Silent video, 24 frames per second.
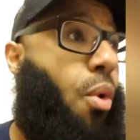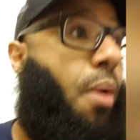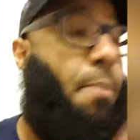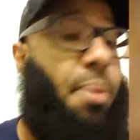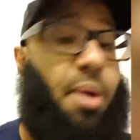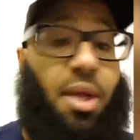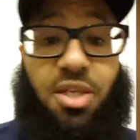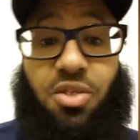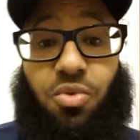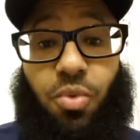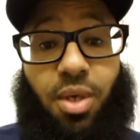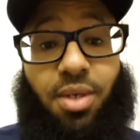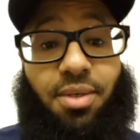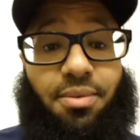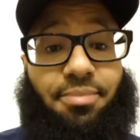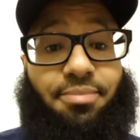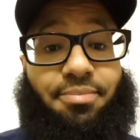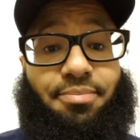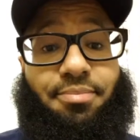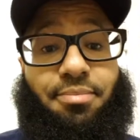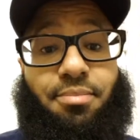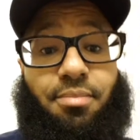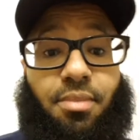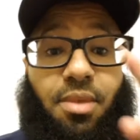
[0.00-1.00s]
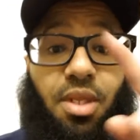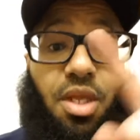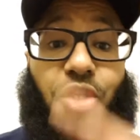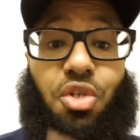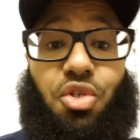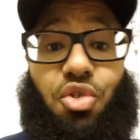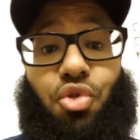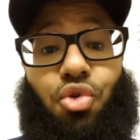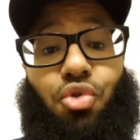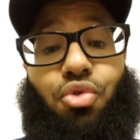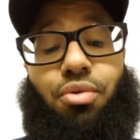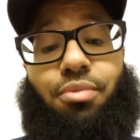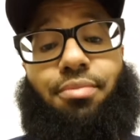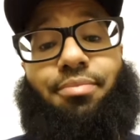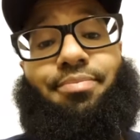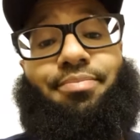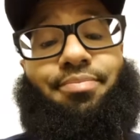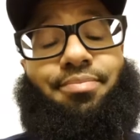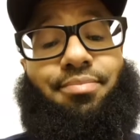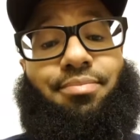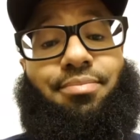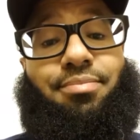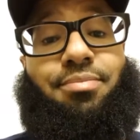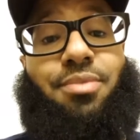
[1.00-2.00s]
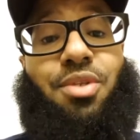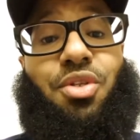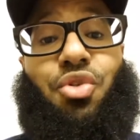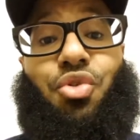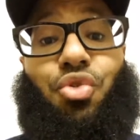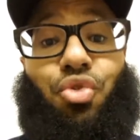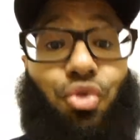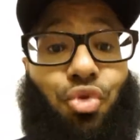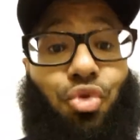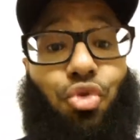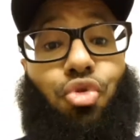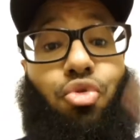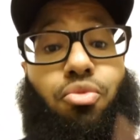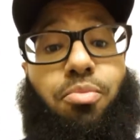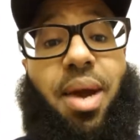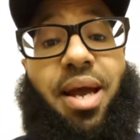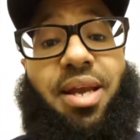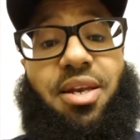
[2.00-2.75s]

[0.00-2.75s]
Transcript: 1 plus 1 is 2. 2